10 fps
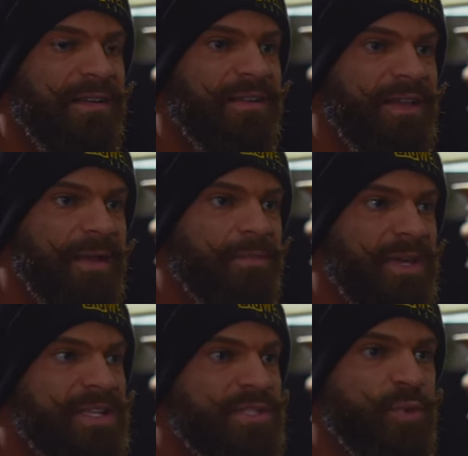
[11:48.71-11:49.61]
that
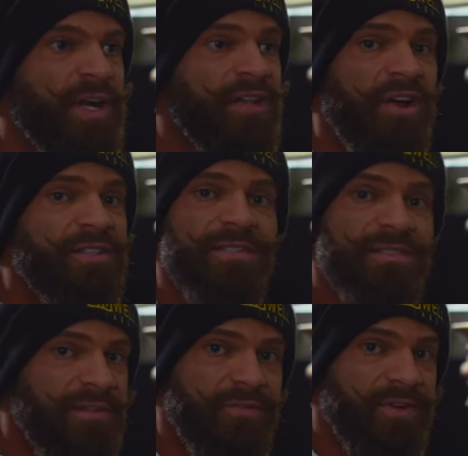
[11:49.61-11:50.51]
means we are not
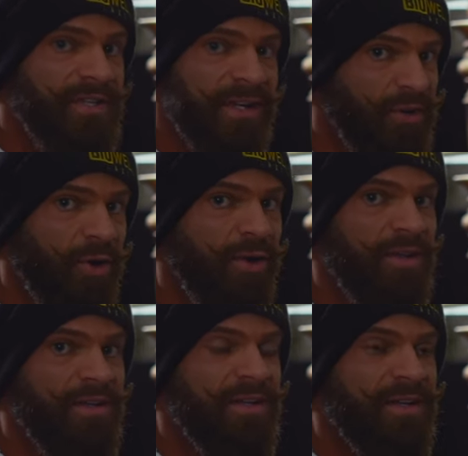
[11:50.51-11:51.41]
different at
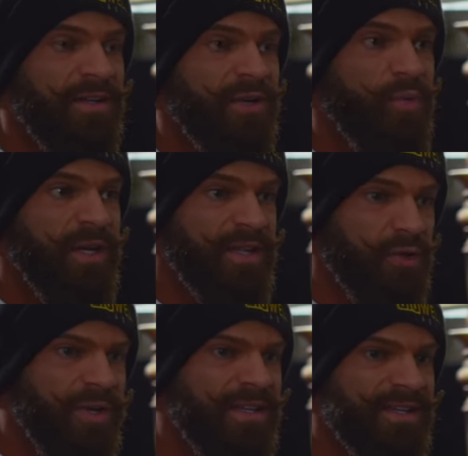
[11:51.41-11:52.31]
all. We're
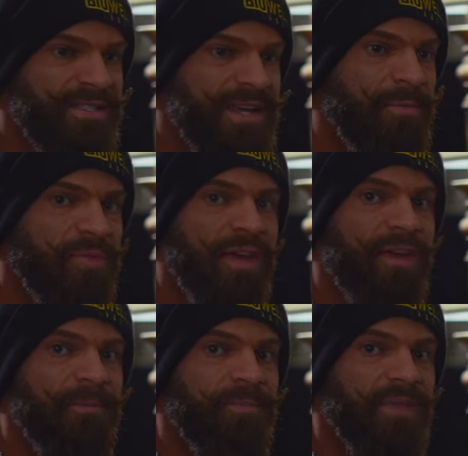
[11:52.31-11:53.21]
doing the same
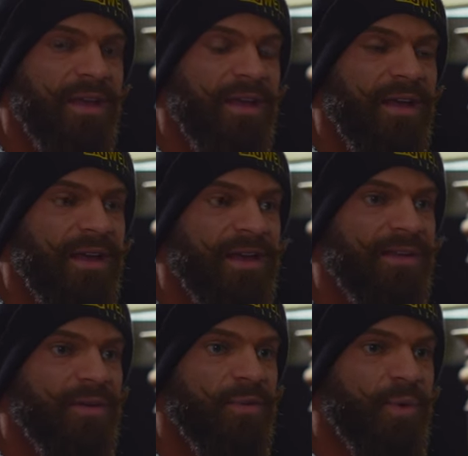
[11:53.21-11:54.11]
thing,
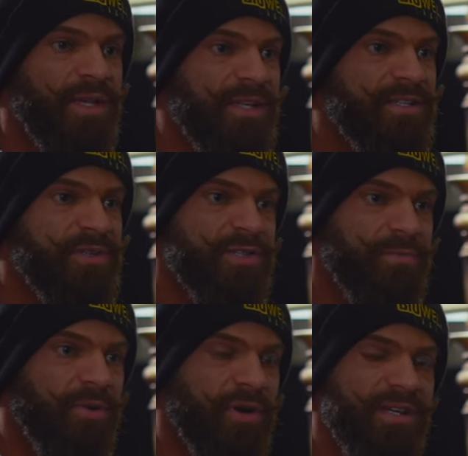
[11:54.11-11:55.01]
and we need to
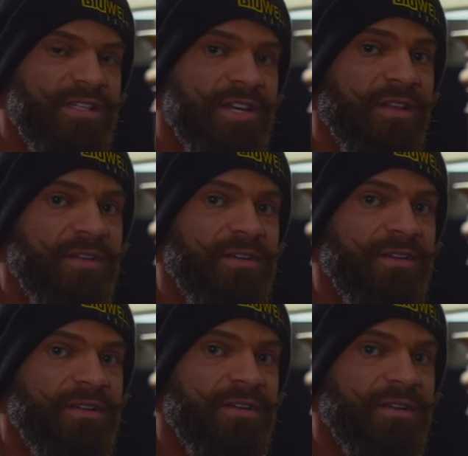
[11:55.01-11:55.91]
support each other,
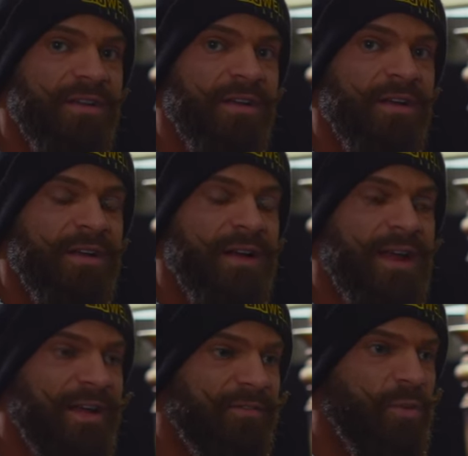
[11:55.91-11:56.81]

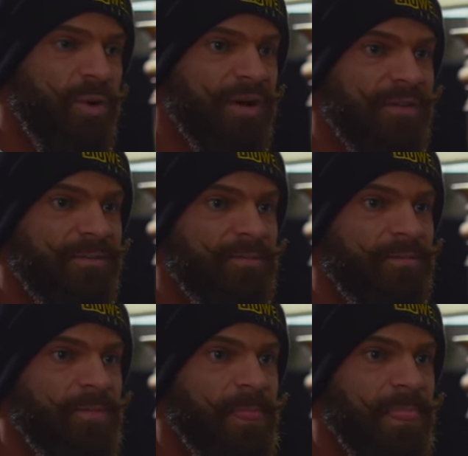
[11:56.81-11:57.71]
everyone.
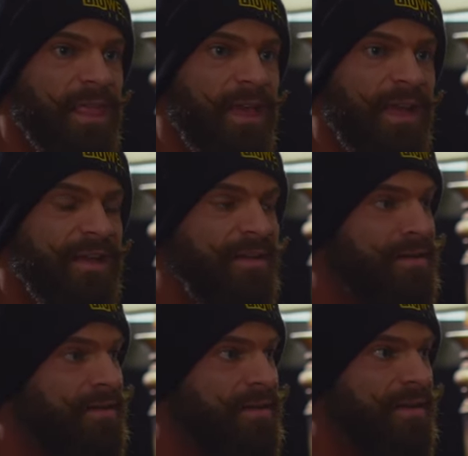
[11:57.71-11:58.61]
And
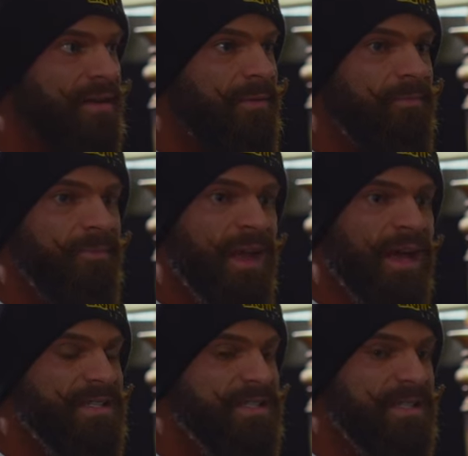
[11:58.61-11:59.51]

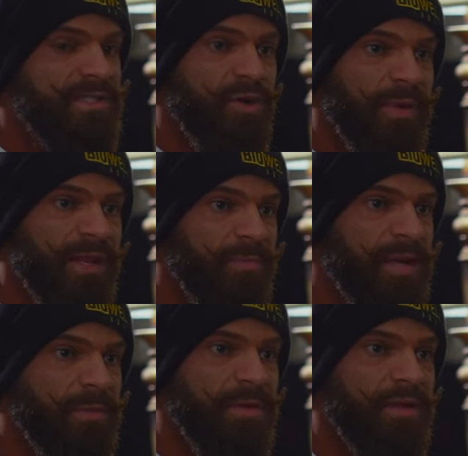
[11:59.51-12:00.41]
I see so many
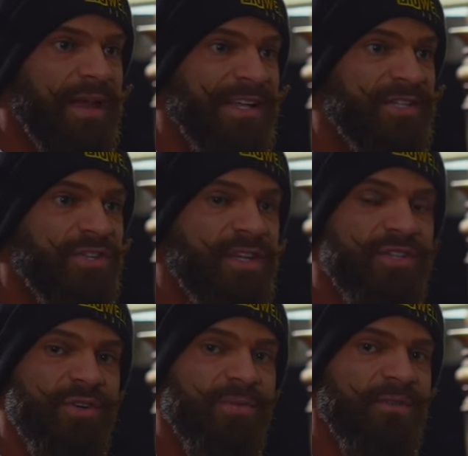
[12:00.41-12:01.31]
people enter the
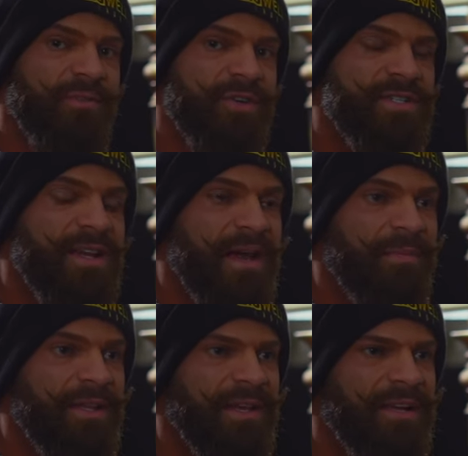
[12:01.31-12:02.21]
gym the first
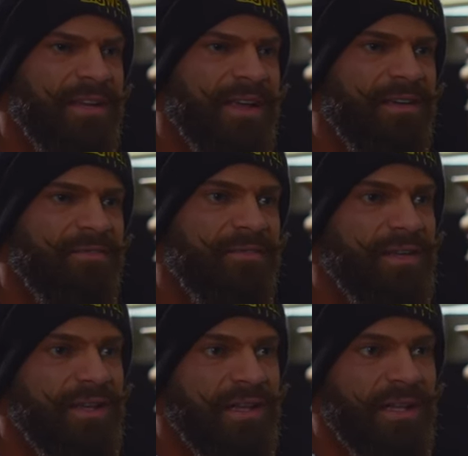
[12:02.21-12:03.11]
time and they're like
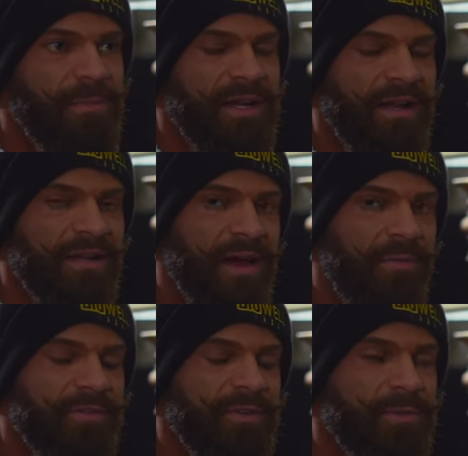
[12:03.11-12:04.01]
a little bit
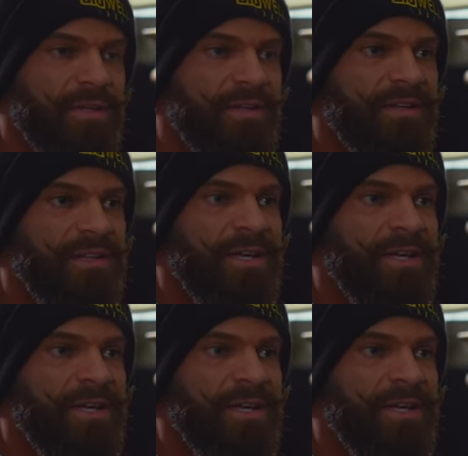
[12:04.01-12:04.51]
uncomfortable.